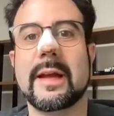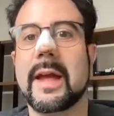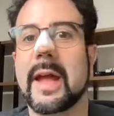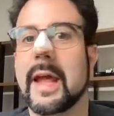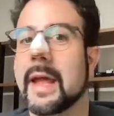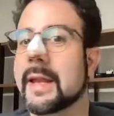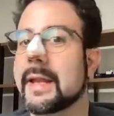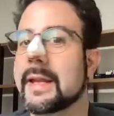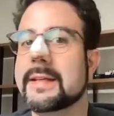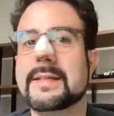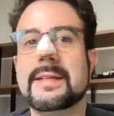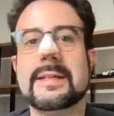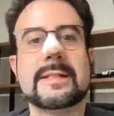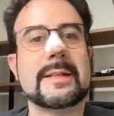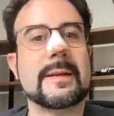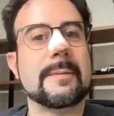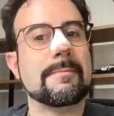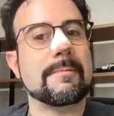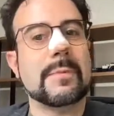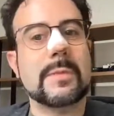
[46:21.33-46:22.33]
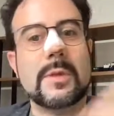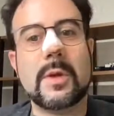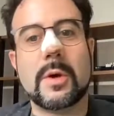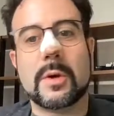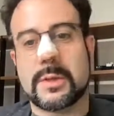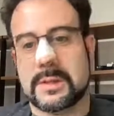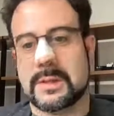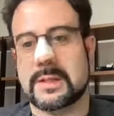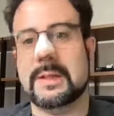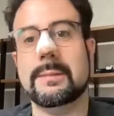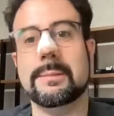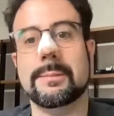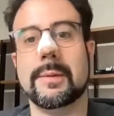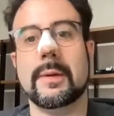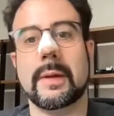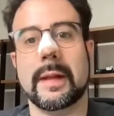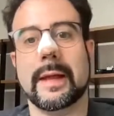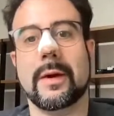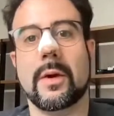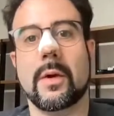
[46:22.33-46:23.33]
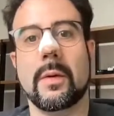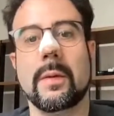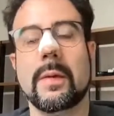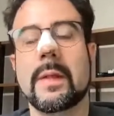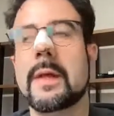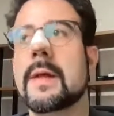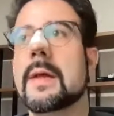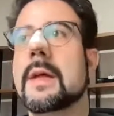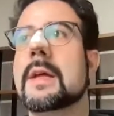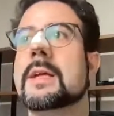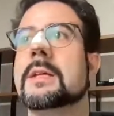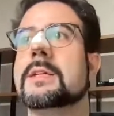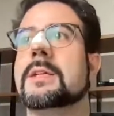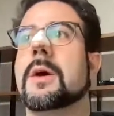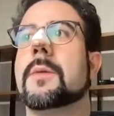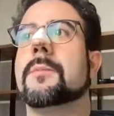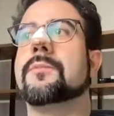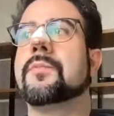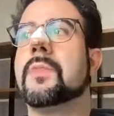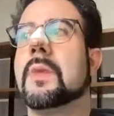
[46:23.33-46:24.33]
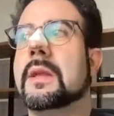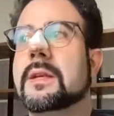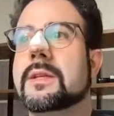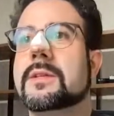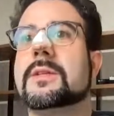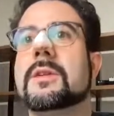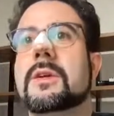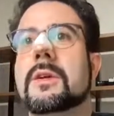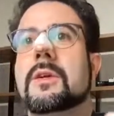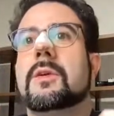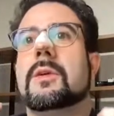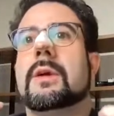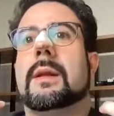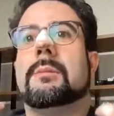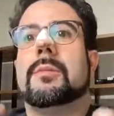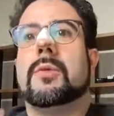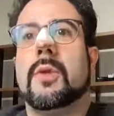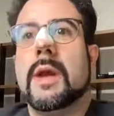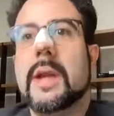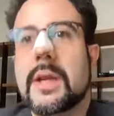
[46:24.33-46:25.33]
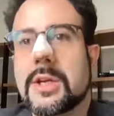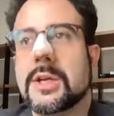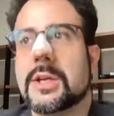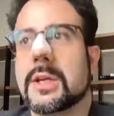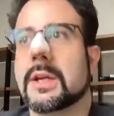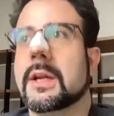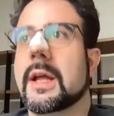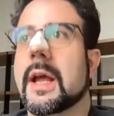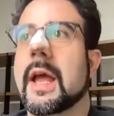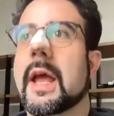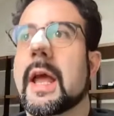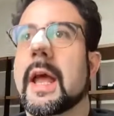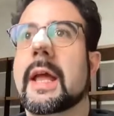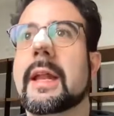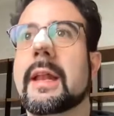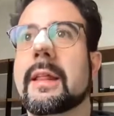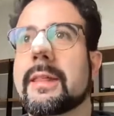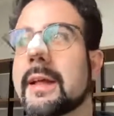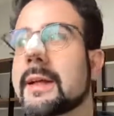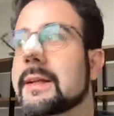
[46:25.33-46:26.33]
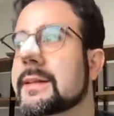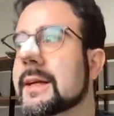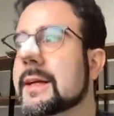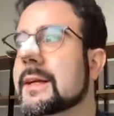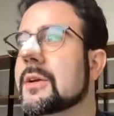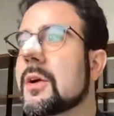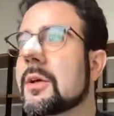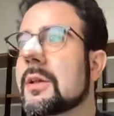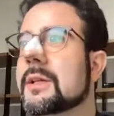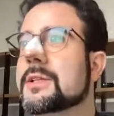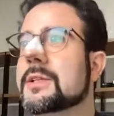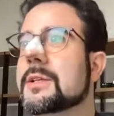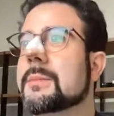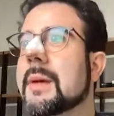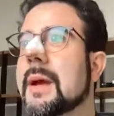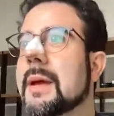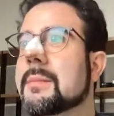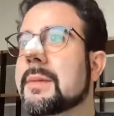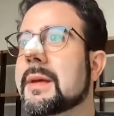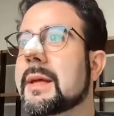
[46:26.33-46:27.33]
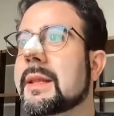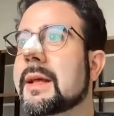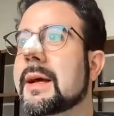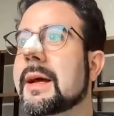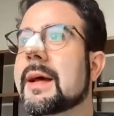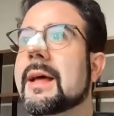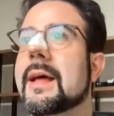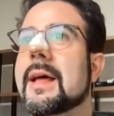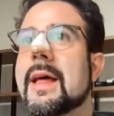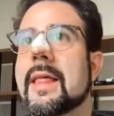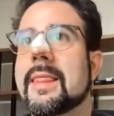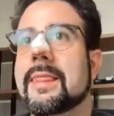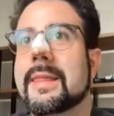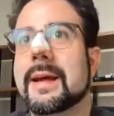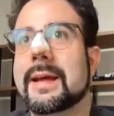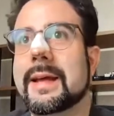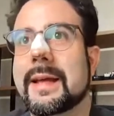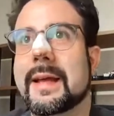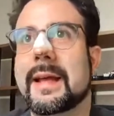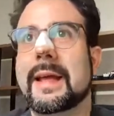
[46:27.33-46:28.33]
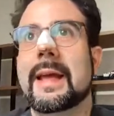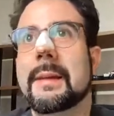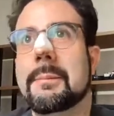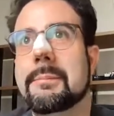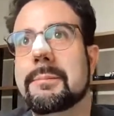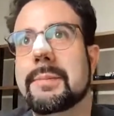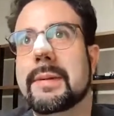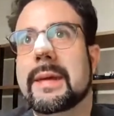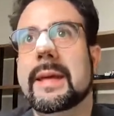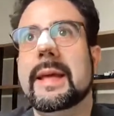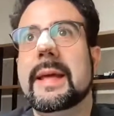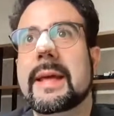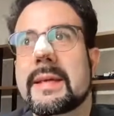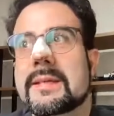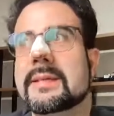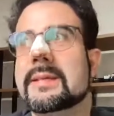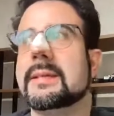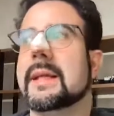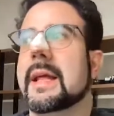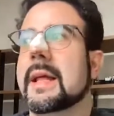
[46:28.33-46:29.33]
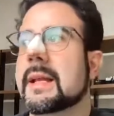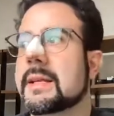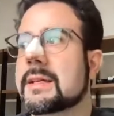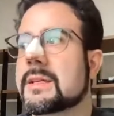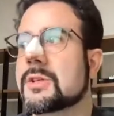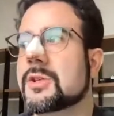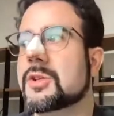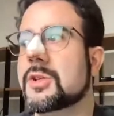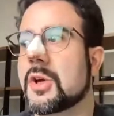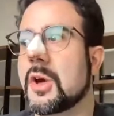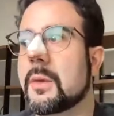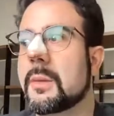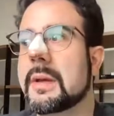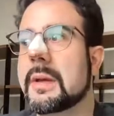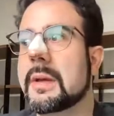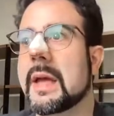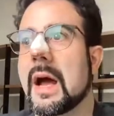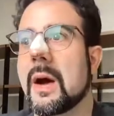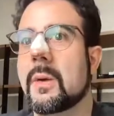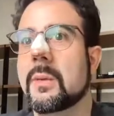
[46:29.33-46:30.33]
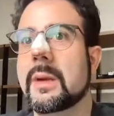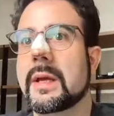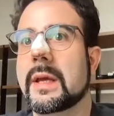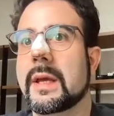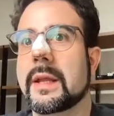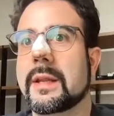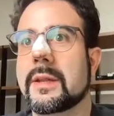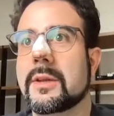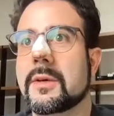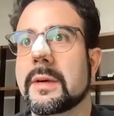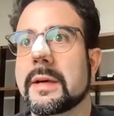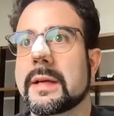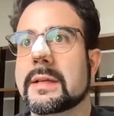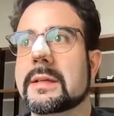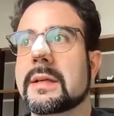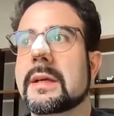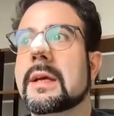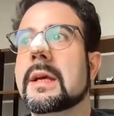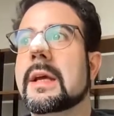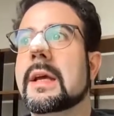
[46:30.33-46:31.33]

And this is not simple at all. So this collaboration, and I think technology might be the key piece that is showing how we can do it.